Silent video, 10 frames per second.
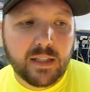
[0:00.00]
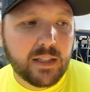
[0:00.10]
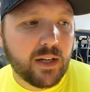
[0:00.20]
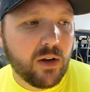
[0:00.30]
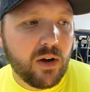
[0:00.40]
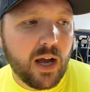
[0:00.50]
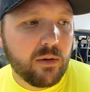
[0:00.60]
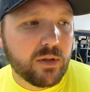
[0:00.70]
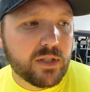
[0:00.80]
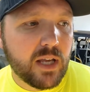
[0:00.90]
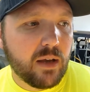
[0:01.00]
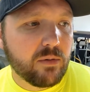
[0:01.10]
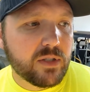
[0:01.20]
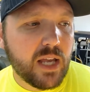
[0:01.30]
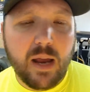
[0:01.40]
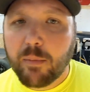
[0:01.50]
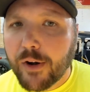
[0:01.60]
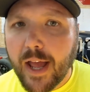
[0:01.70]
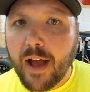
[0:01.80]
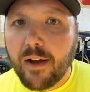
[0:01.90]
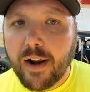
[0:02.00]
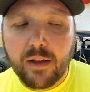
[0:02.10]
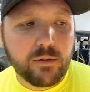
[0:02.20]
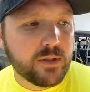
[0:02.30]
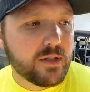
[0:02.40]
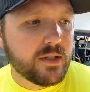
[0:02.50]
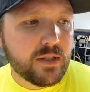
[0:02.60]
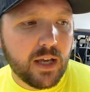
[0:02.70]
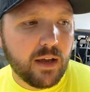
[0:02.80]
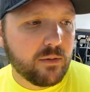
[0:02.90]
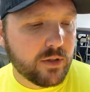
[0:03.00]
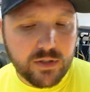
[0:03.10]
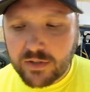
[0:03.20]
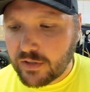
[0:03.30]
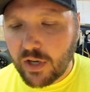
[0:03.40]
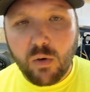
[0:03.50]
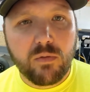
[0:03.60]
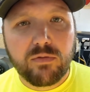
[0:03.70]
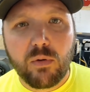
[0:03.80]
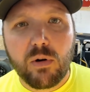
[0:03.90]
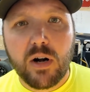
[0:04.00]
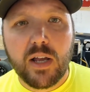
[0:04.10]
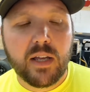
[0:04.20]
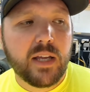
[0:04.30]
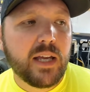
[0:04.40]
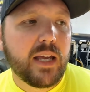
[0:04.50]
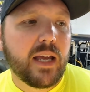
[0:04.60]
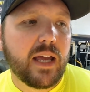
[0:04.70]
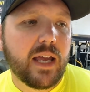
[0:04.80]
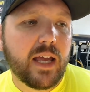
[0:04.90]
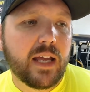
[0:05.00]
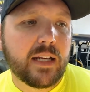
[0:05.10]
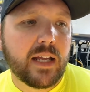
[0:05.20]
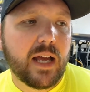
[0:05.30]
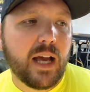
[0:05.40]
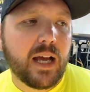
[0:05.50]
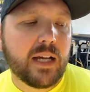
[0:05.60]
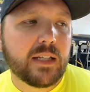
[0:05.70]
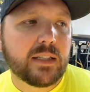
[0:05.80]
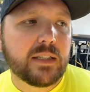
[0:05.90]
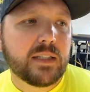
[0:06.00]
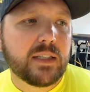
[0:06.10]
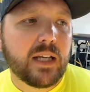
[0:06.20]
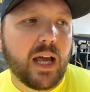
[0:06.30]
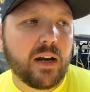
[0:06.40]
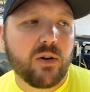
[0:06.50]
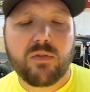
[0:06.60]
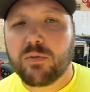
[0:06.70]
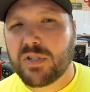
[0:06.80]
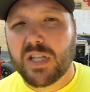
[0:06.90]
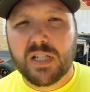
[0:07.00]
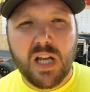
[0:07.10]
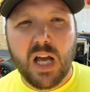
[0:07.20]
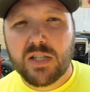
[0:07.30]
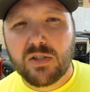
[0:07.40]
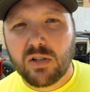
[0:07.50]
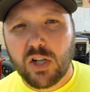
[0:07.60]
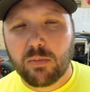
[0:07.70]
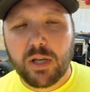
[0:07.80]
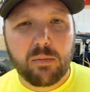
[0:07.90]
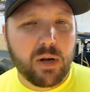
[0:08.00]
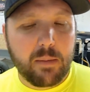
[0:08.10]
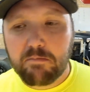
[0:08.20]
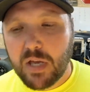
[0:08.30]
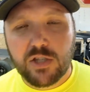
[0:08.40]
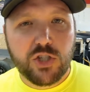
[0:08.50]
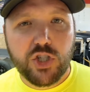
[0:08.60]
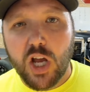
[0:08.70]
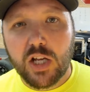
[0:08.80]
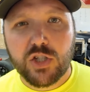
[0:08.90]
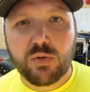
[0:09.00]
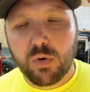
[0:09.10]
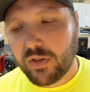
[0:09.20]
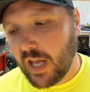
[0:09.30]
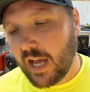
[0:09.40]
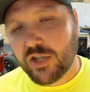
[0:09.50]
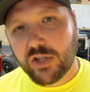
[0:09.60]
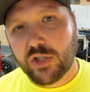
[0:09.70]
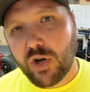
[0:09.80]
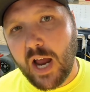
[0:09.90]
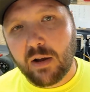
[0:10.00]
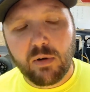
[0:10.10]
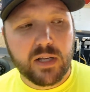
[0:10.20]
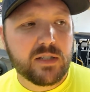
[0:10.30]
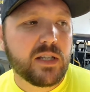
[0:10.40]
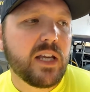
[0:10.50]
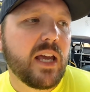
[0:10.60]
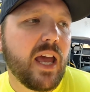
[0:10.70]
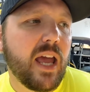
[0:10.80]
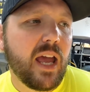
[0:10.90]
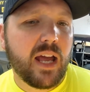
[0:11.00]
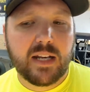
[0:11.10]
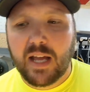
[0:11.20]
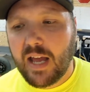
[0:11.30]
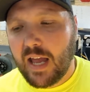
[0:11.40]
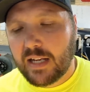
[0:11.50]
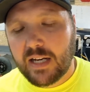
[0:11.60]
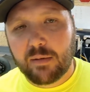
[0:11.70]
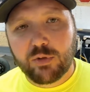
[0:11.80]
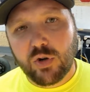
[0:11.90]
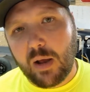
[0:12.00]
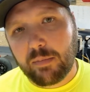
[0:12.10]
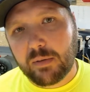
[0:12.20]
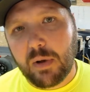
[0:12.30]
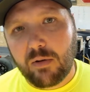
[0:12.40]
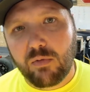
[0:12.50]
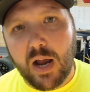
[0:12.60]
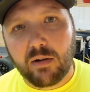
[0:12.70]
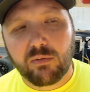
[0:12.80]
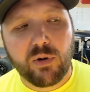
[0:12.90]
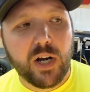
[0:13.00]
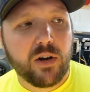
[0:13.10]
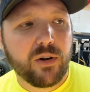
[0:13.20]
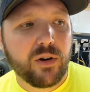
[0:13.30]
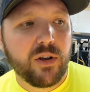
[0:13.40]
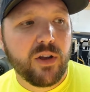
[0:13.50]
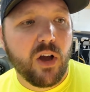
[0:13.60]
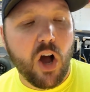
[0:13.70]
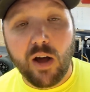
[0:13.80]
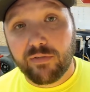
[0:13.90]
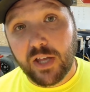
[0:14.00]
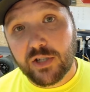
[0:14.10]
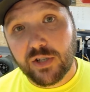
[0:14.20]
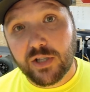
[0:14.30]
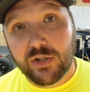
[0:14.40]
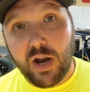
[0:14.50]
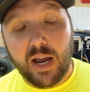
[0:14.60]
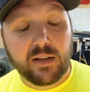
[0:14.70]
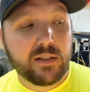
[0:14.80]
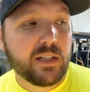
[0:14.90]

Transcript: was hammer down. I was going for it, and I don't know if it was the dust or a little bit, but I misjudged where the edge of the track was, and I ended up dropping my right rear off the edge of the track.